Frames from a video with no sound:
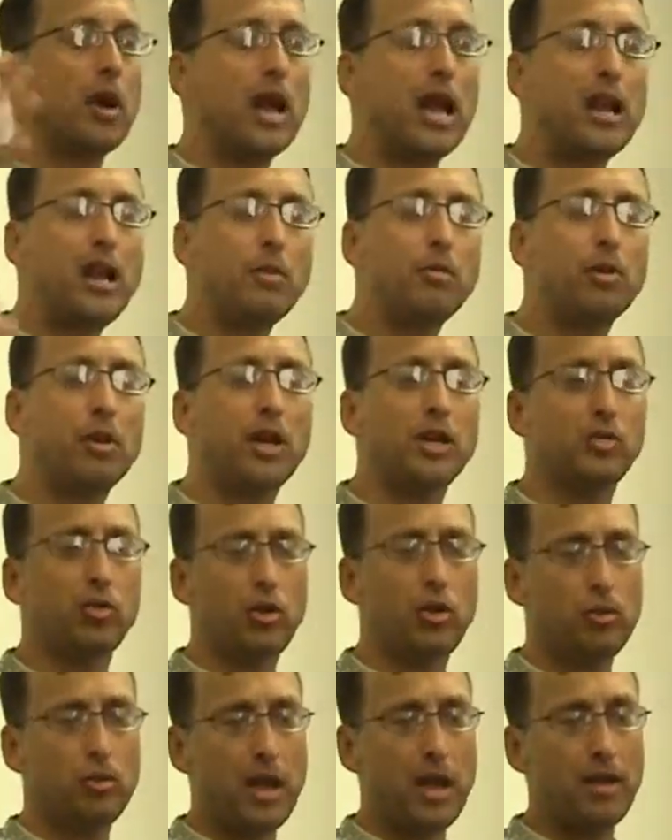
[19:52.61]
any place
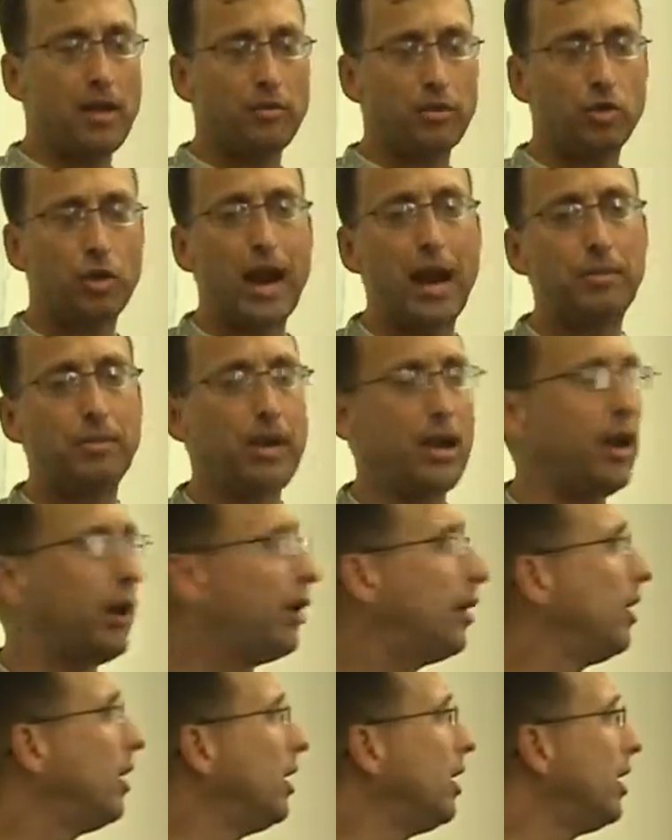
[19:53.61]
where you may have trapped
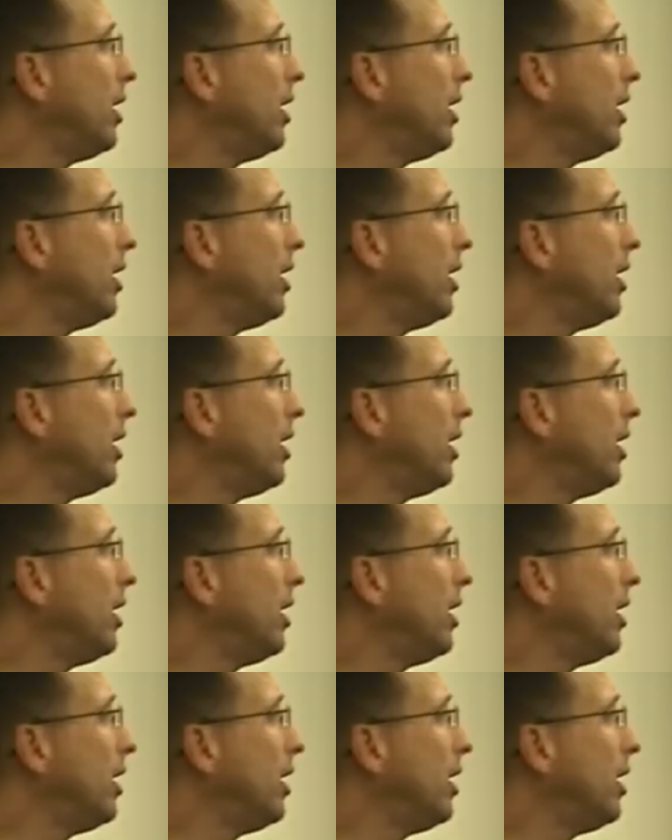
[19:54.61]
air,